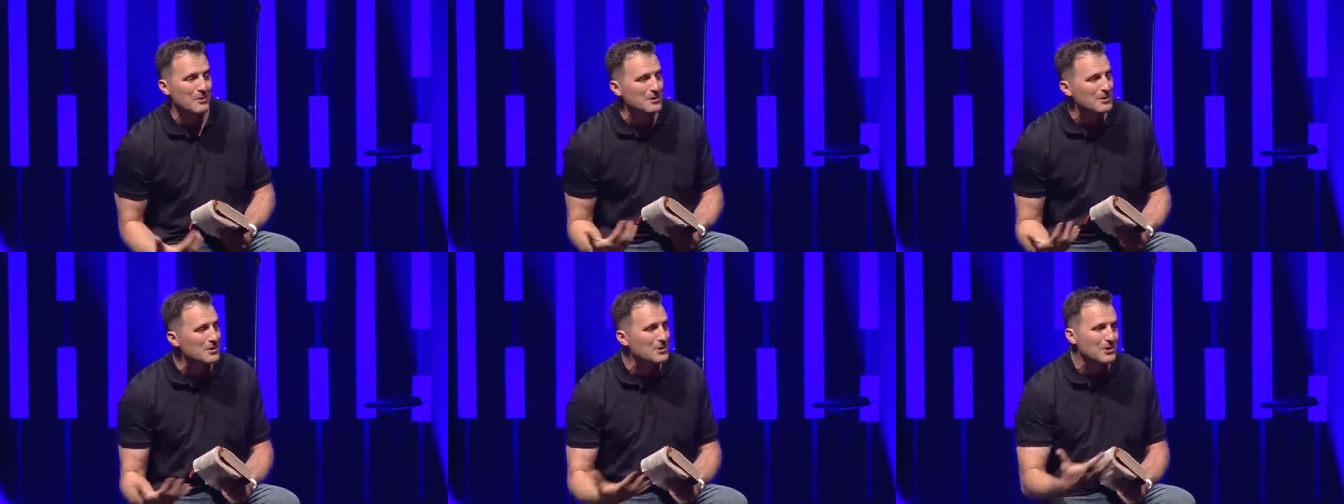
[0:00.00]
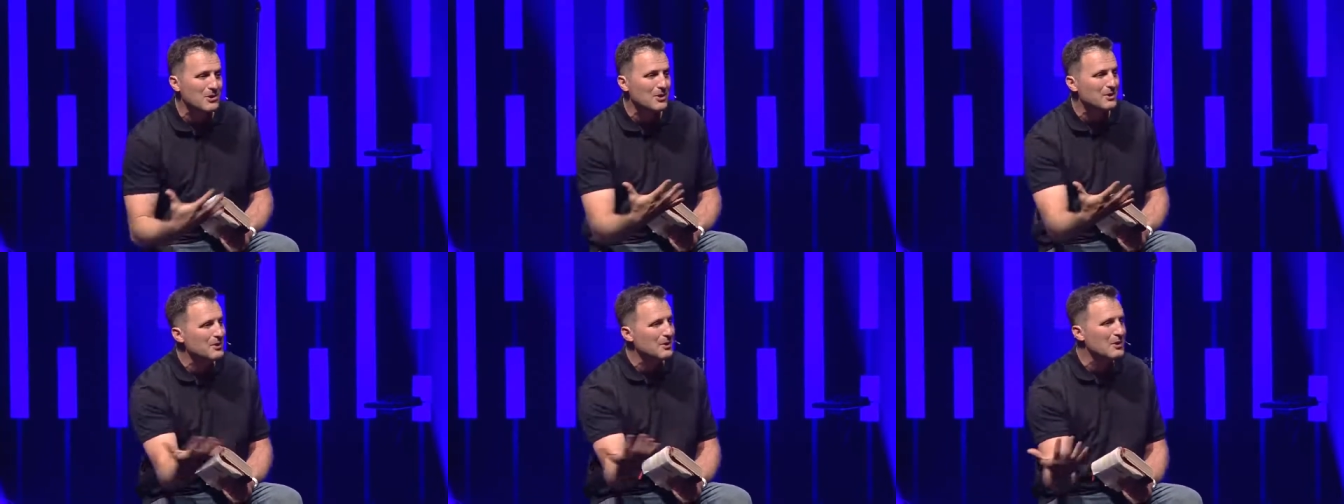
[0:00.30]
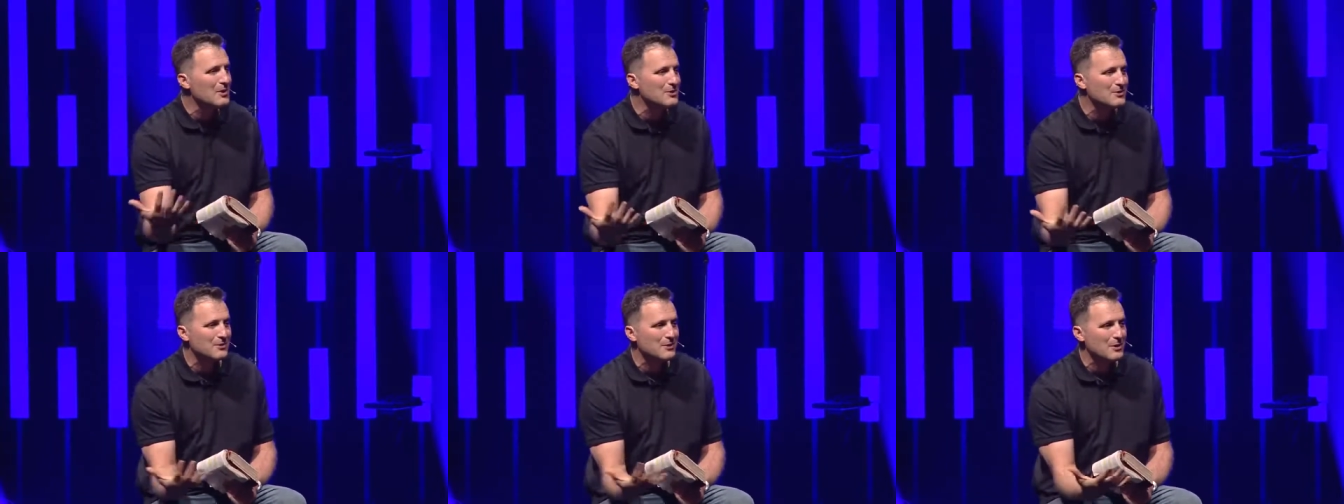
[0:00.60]
which is good
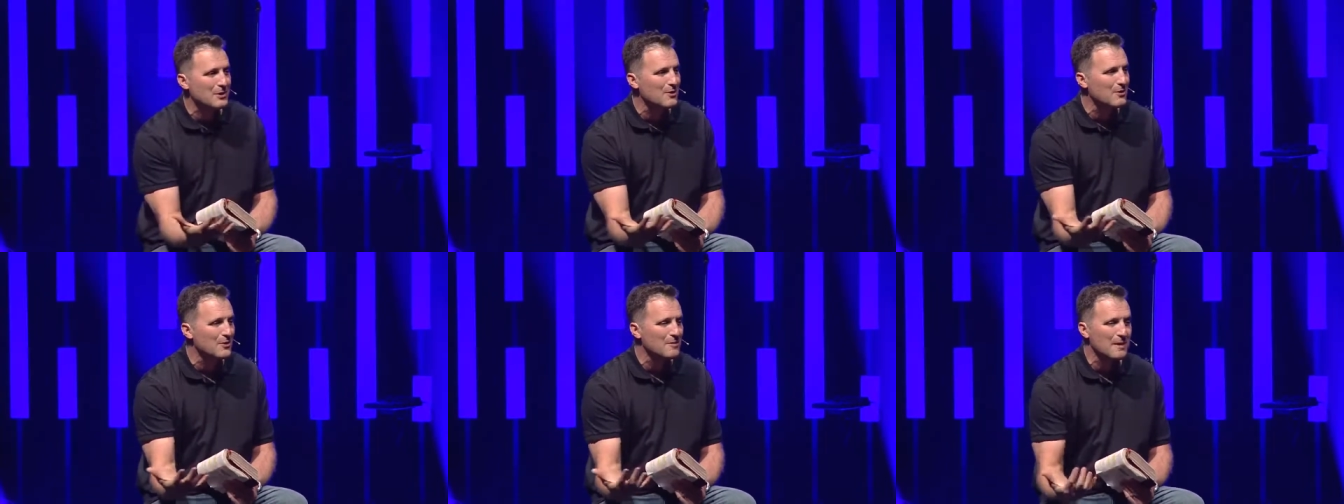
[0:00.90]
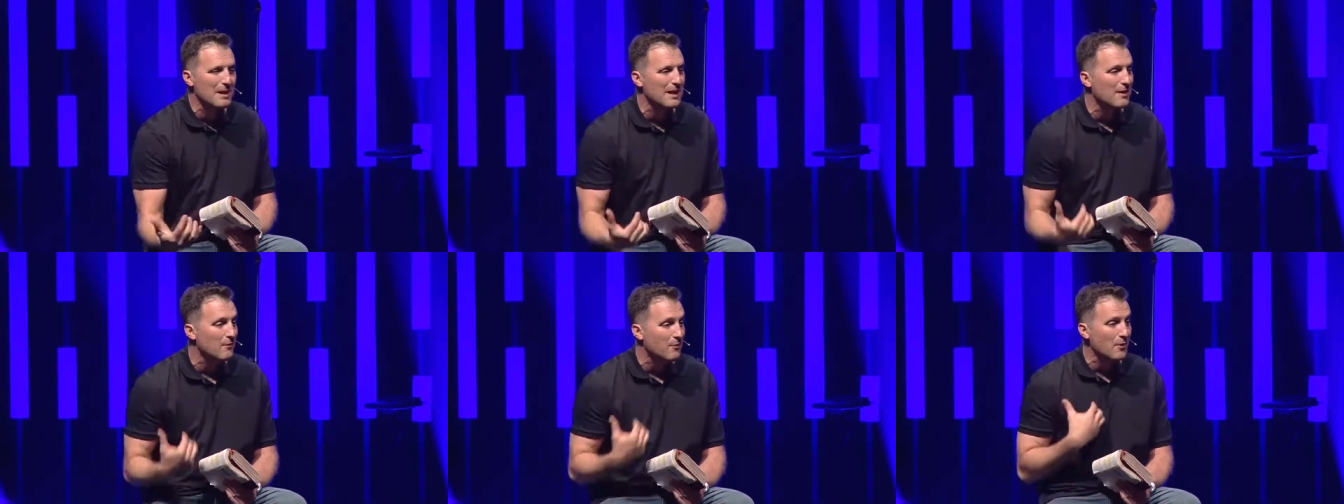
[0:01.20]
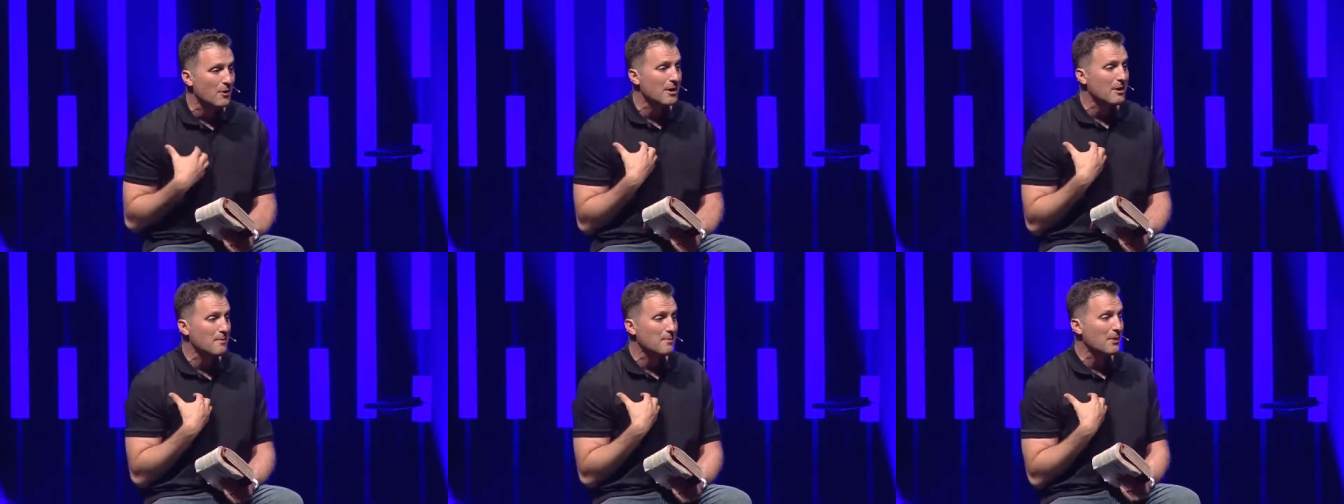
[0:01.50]
news for you and me. If
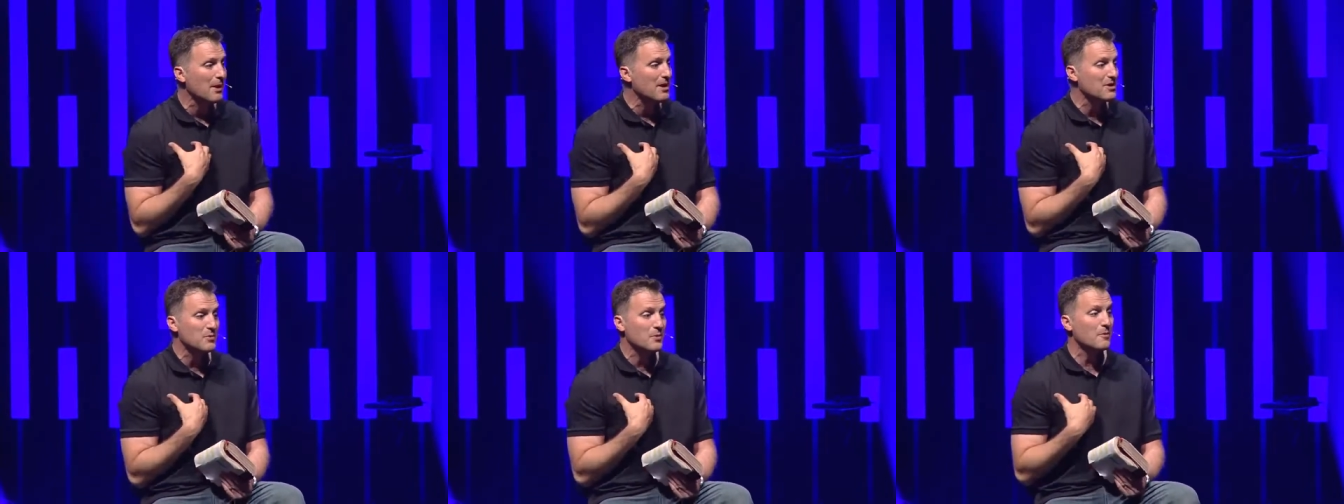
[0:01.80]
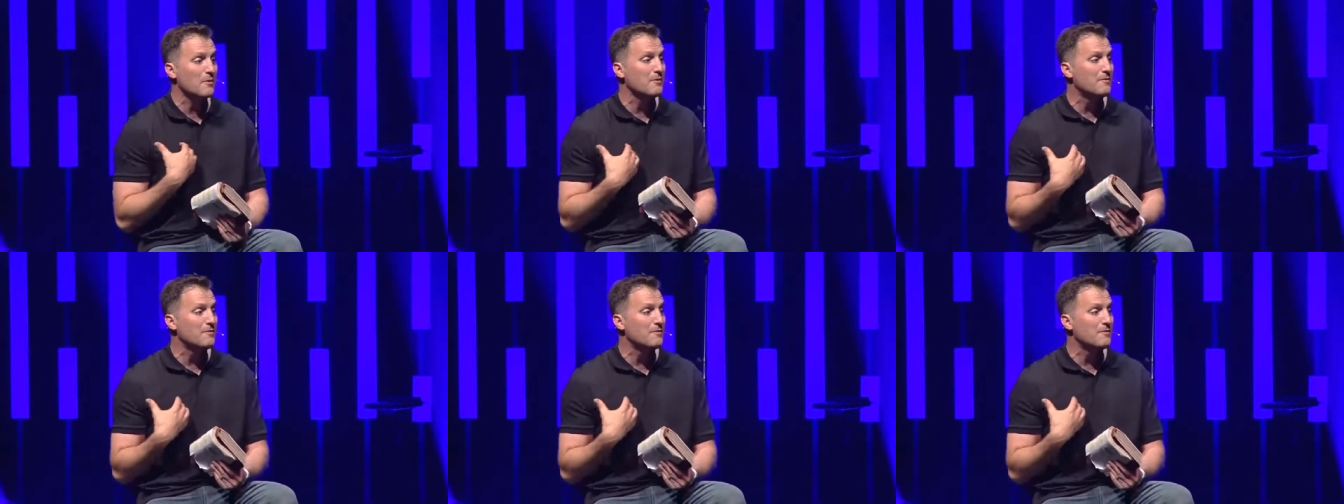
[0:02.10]
we're in a place where